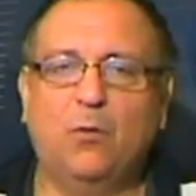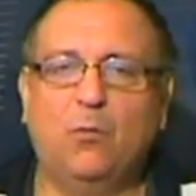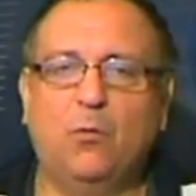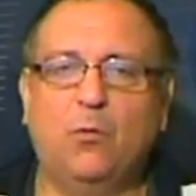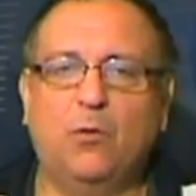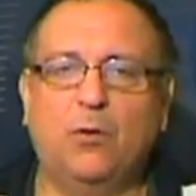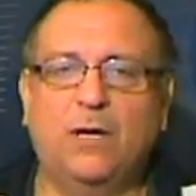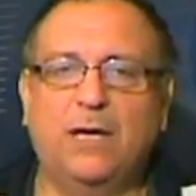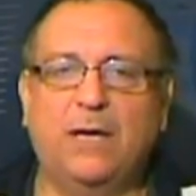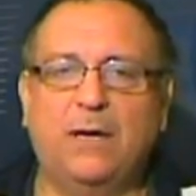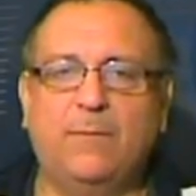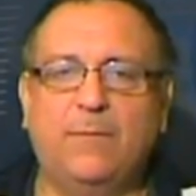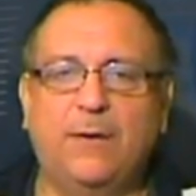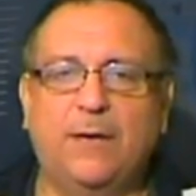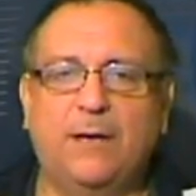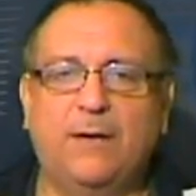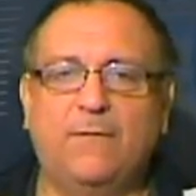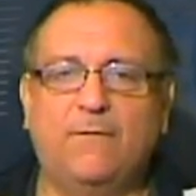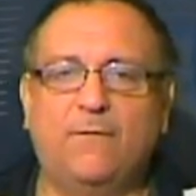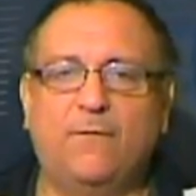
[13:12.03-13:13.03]
we'll keep
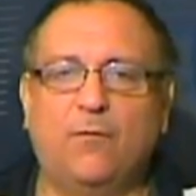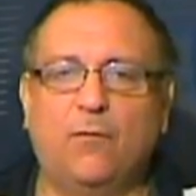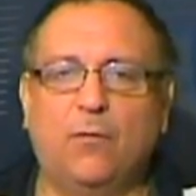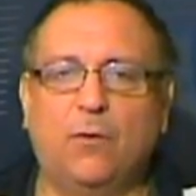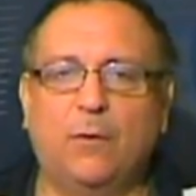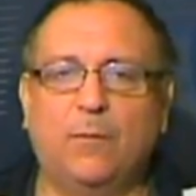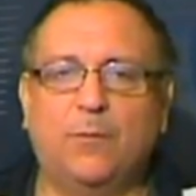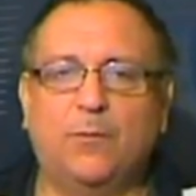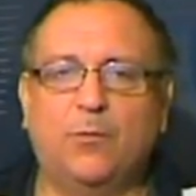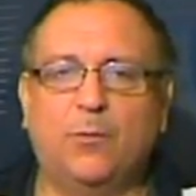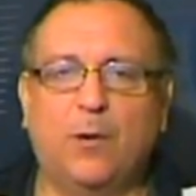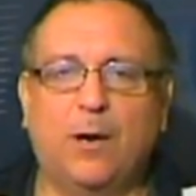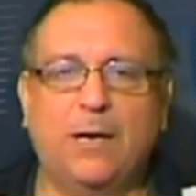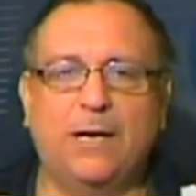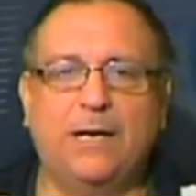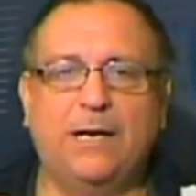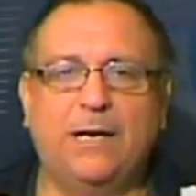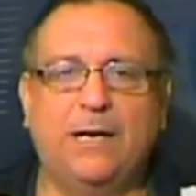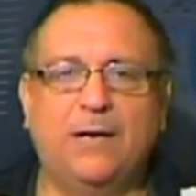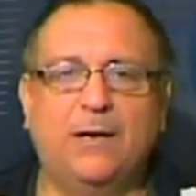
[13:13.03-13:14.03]
you informed
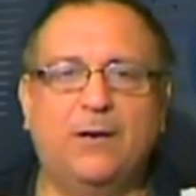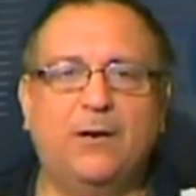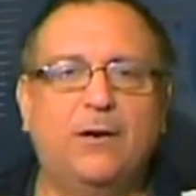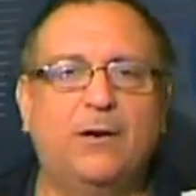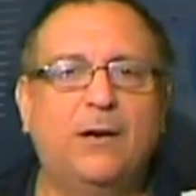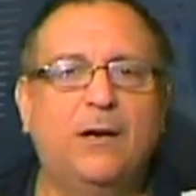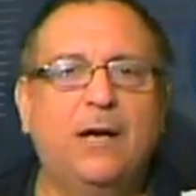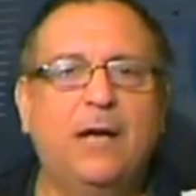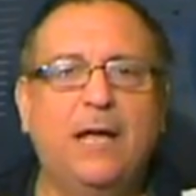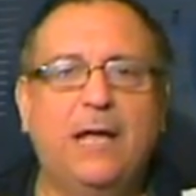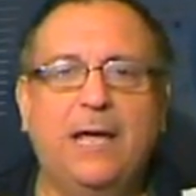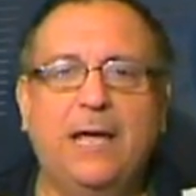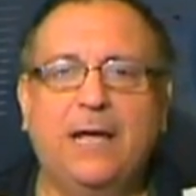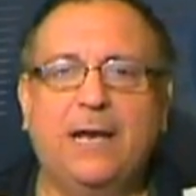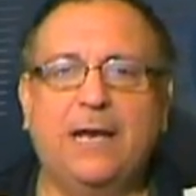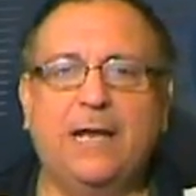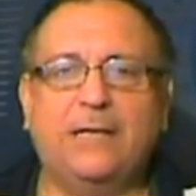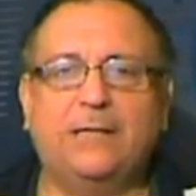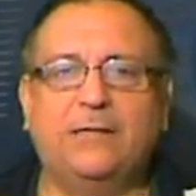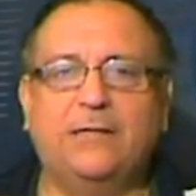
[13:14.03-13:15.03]
right here
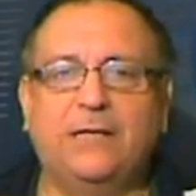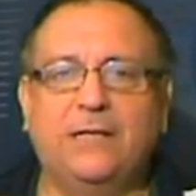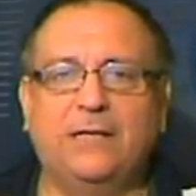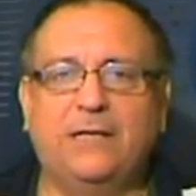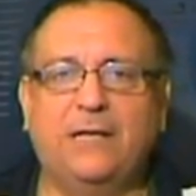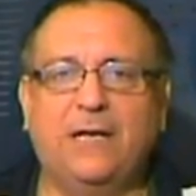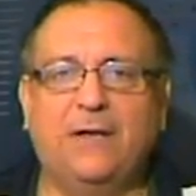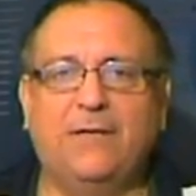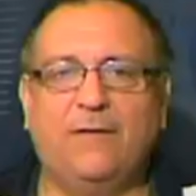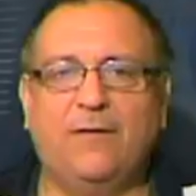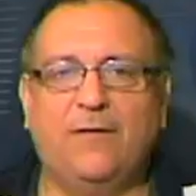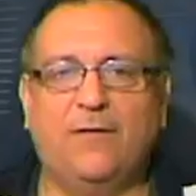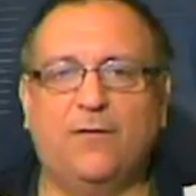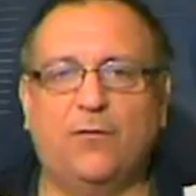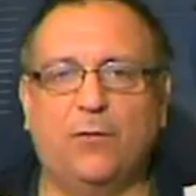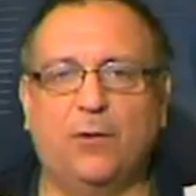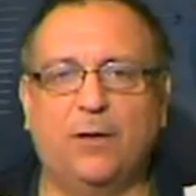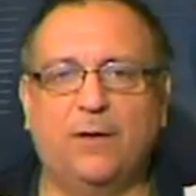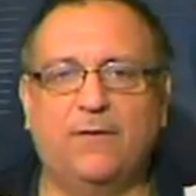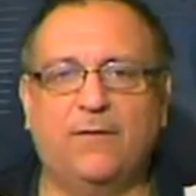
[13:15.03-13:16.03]
at NCTV
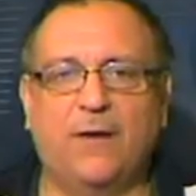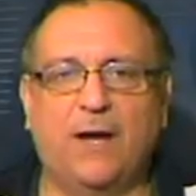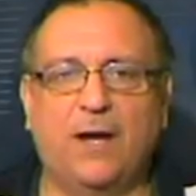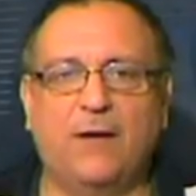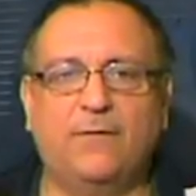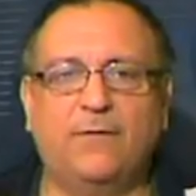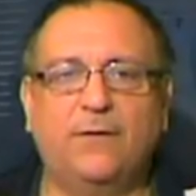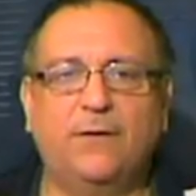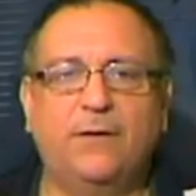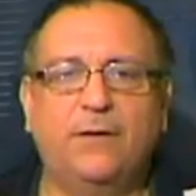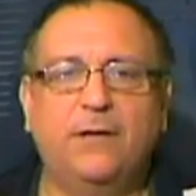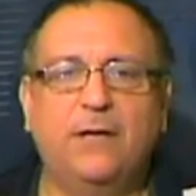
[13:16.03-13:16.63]
45.